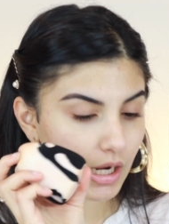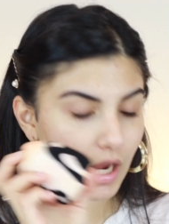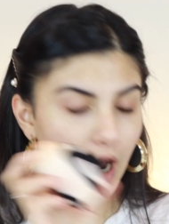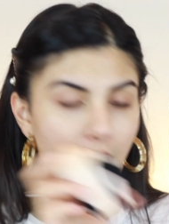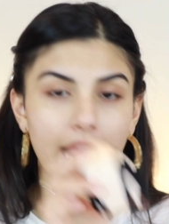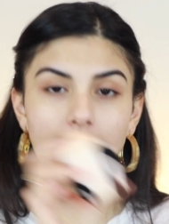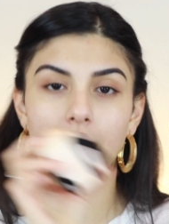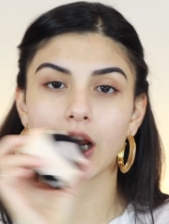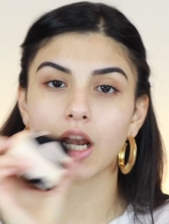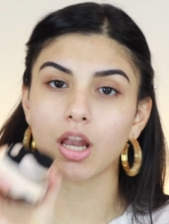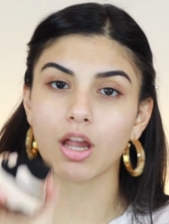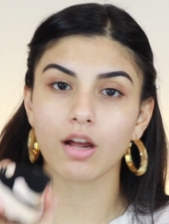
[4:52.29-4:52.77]

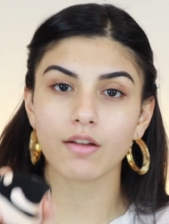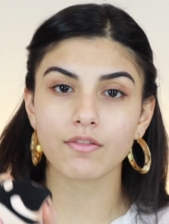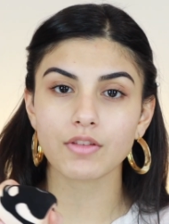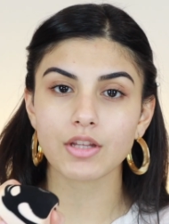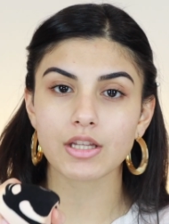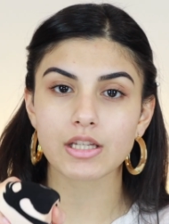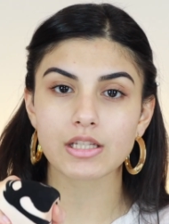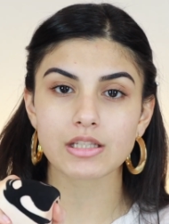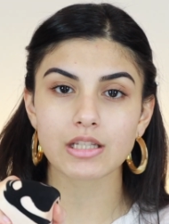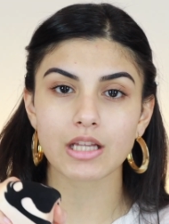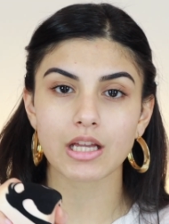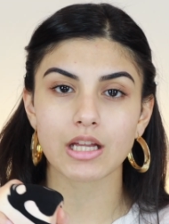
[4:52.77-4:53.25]
I love
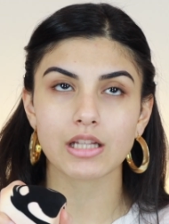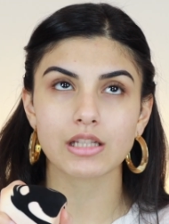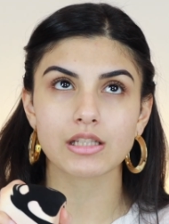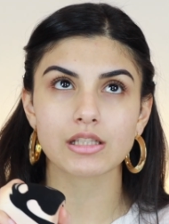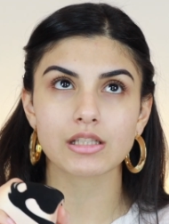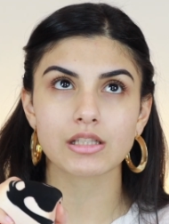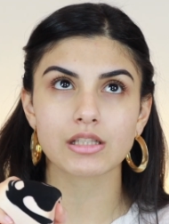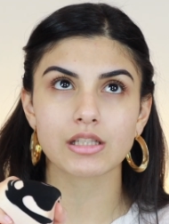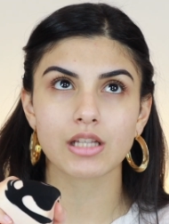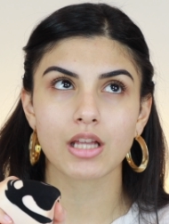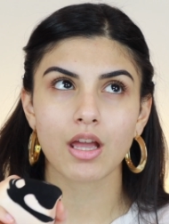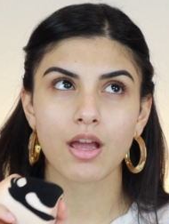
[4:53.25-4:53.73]
this.
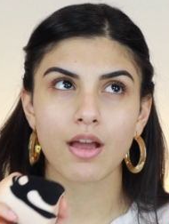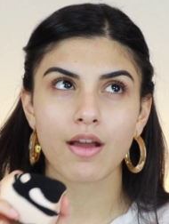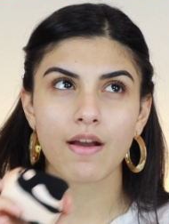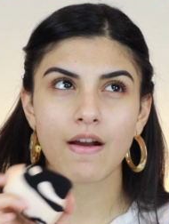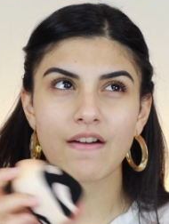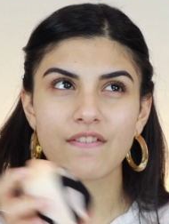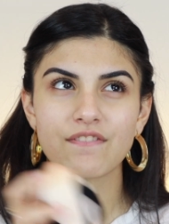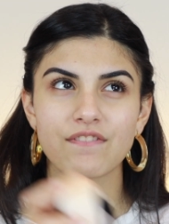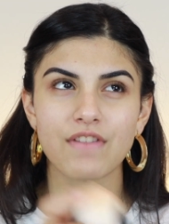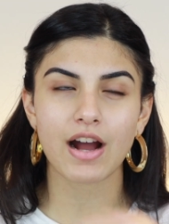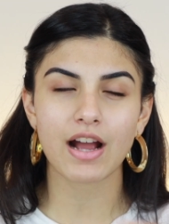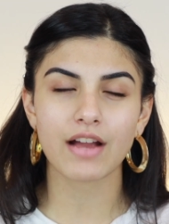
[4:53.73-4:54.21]
It's
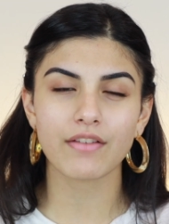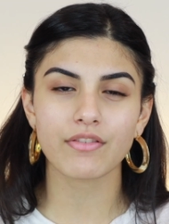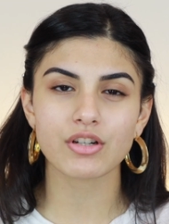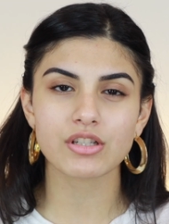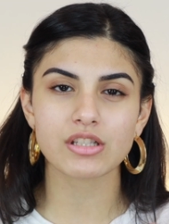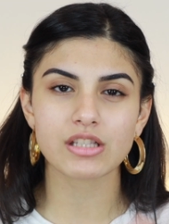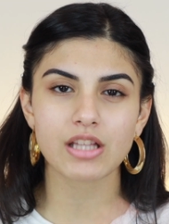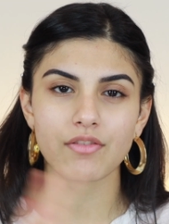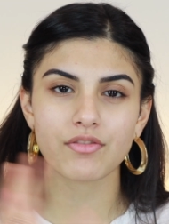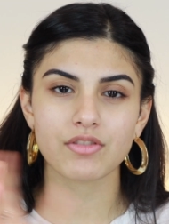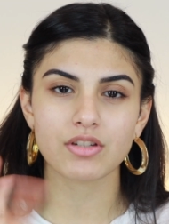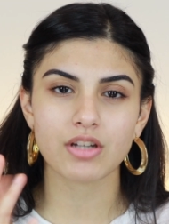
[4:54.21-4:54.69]
$5 or
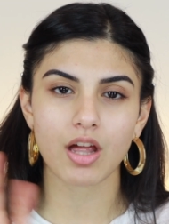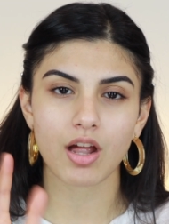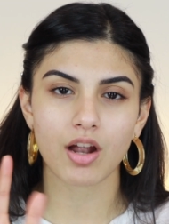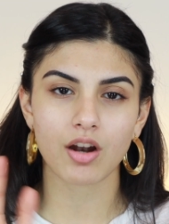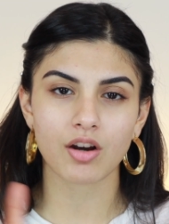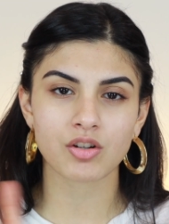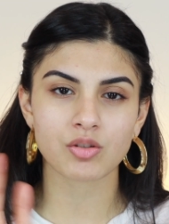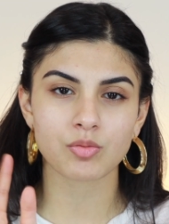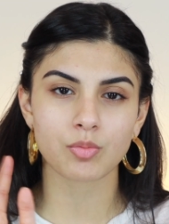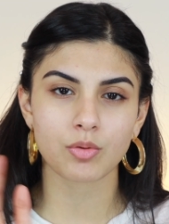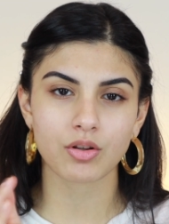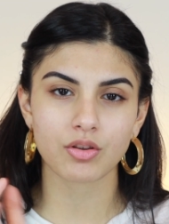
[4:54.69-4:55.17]

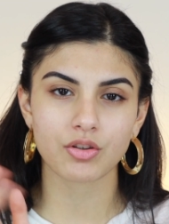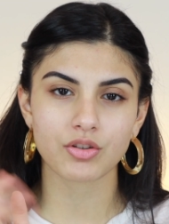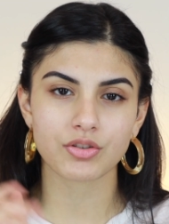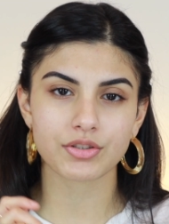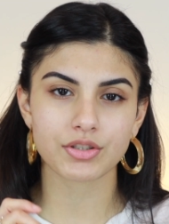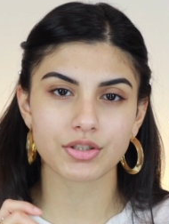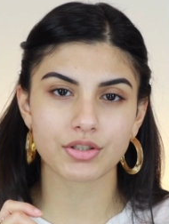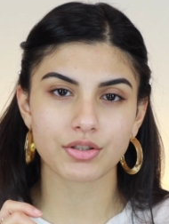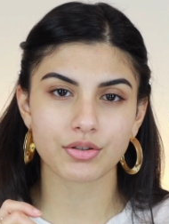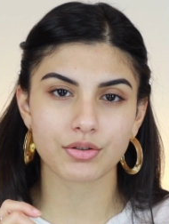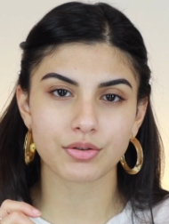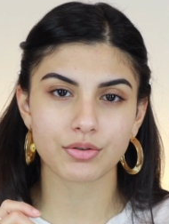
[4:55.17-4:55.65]
$7, one of the
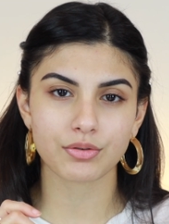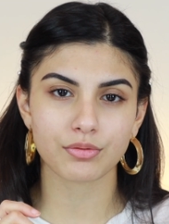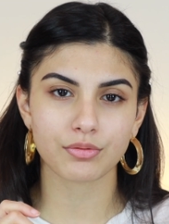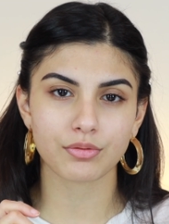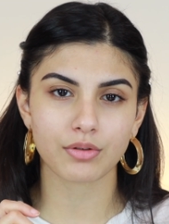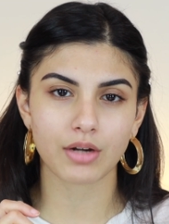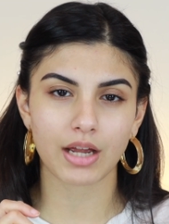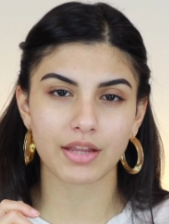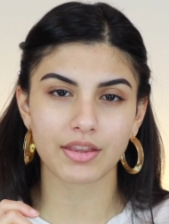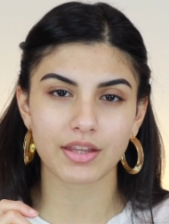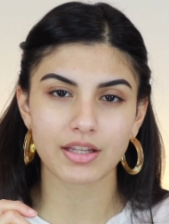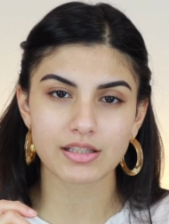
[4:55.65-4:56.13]
two.
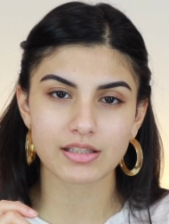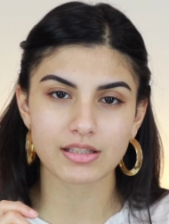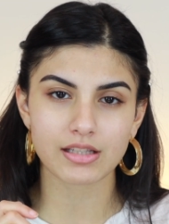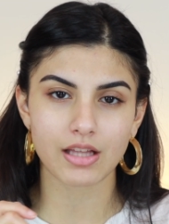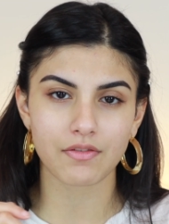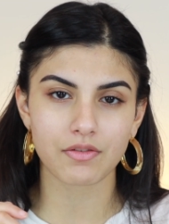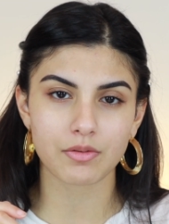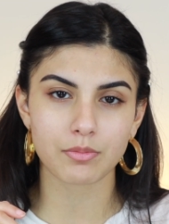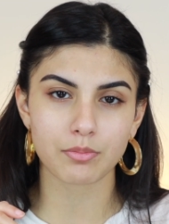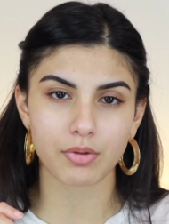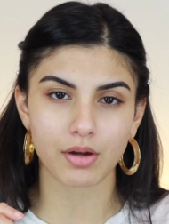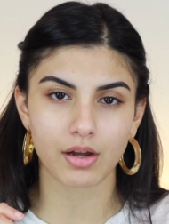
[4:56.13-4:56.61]
I think it's
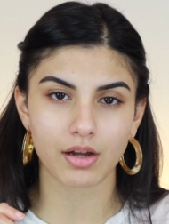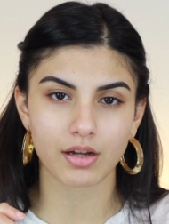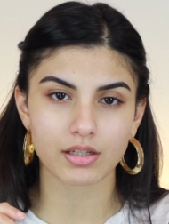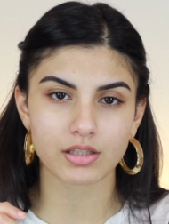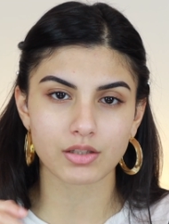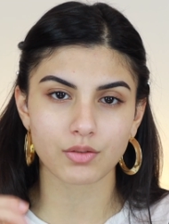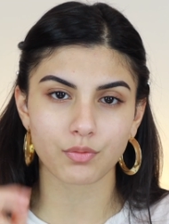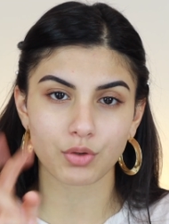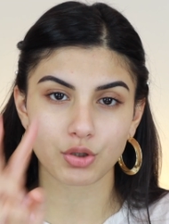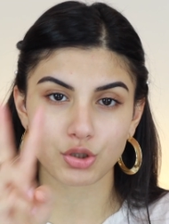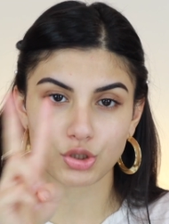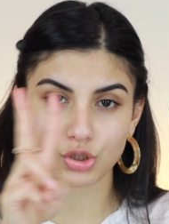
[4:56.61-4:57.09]

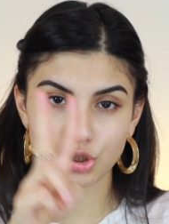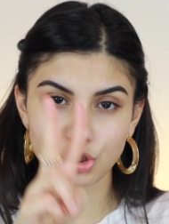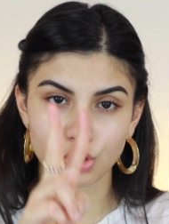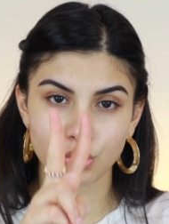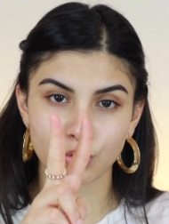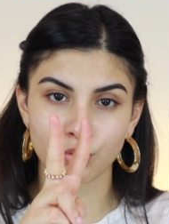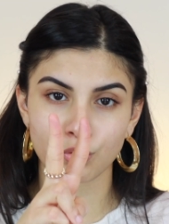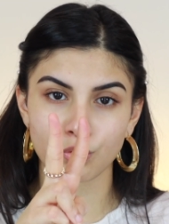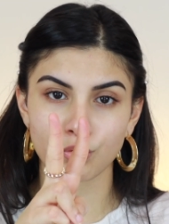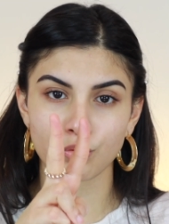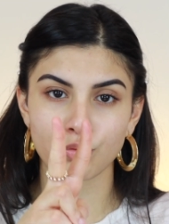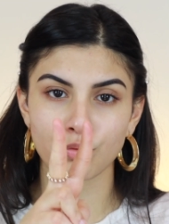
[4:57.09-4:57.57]
$7 for
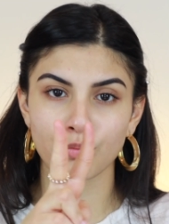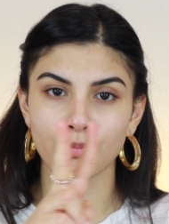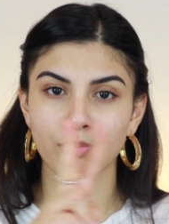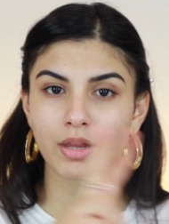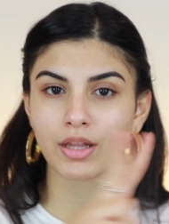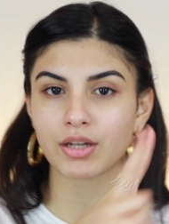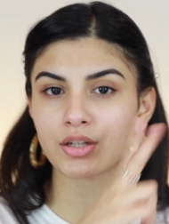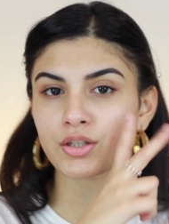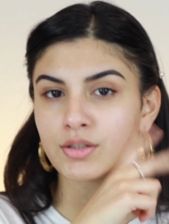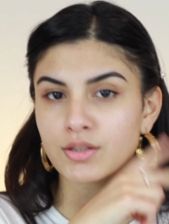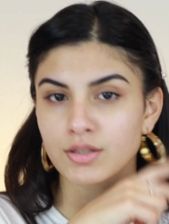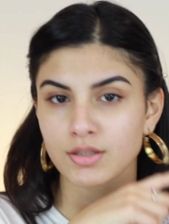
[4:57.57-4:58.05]
2
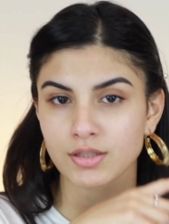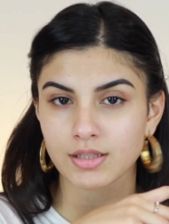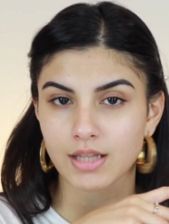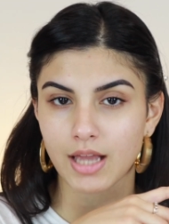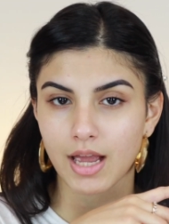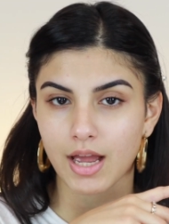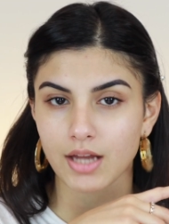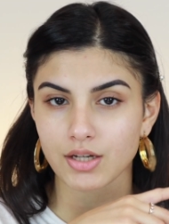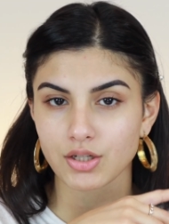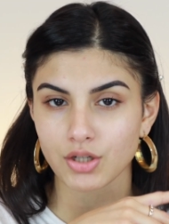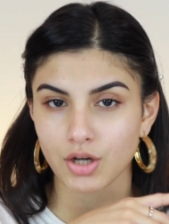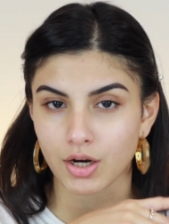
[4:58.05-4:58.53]
blenders
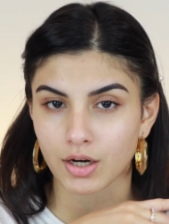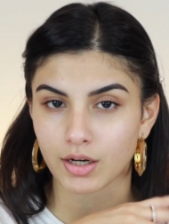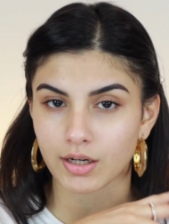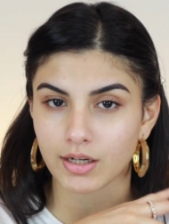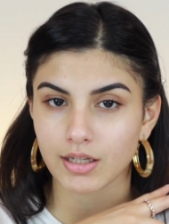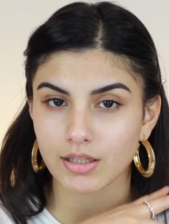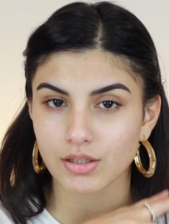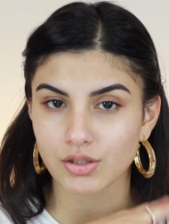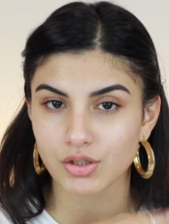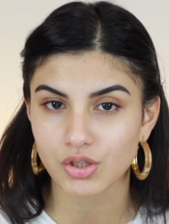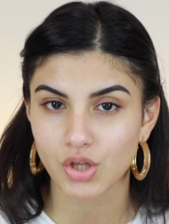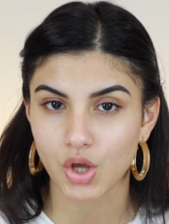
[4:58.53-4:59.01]
at
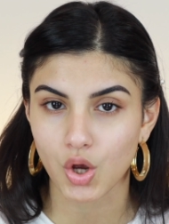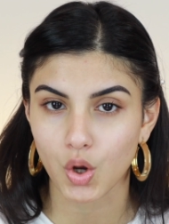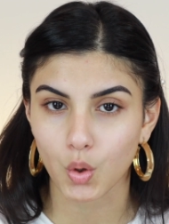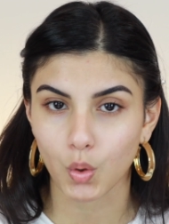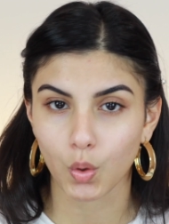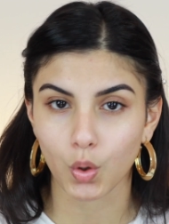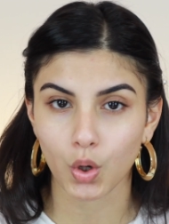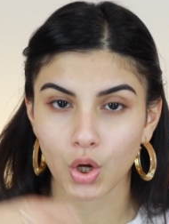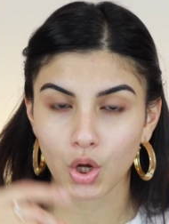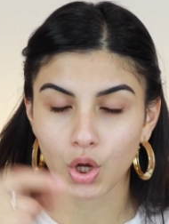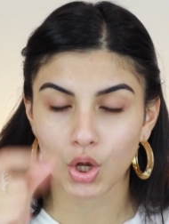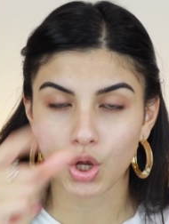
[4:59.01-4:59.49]
Target,
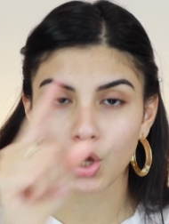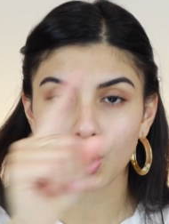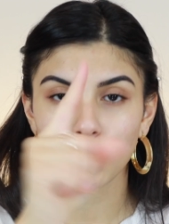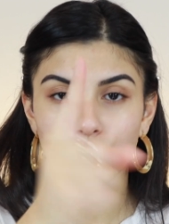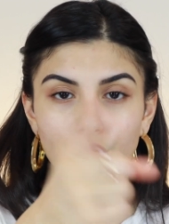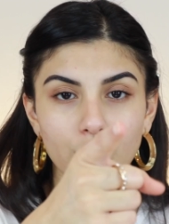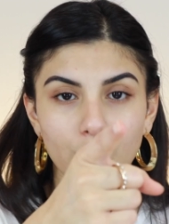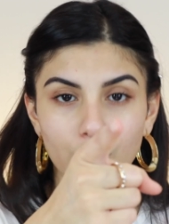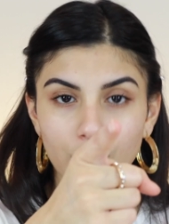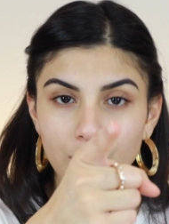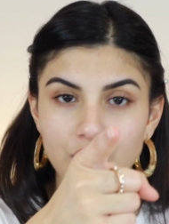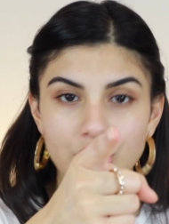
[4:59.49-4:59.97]
so
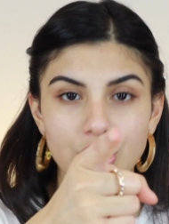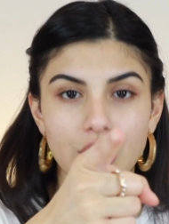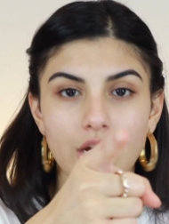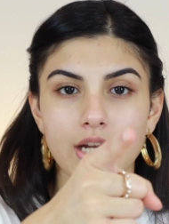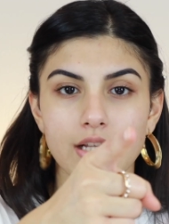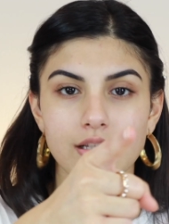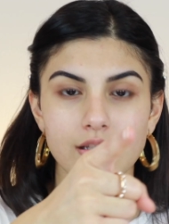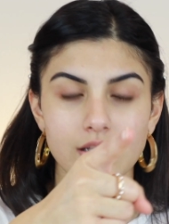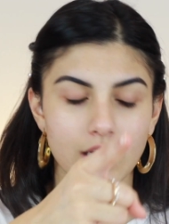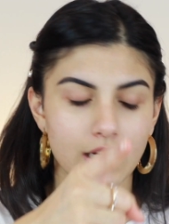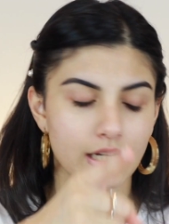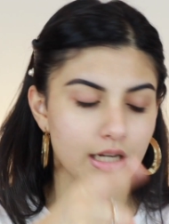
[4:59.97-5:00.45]
Go get your
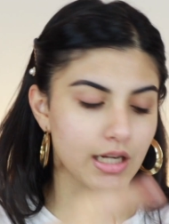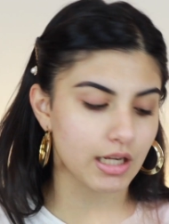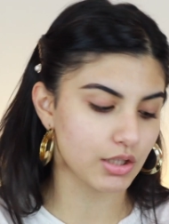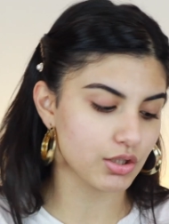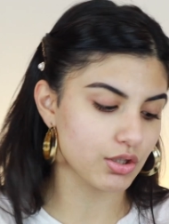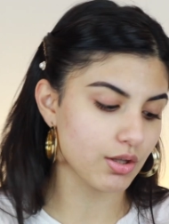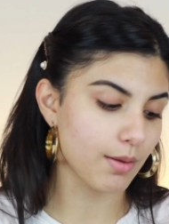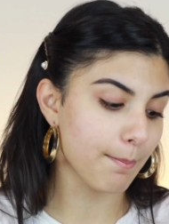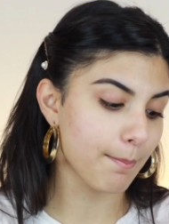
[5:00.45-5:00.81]
hands on it. It's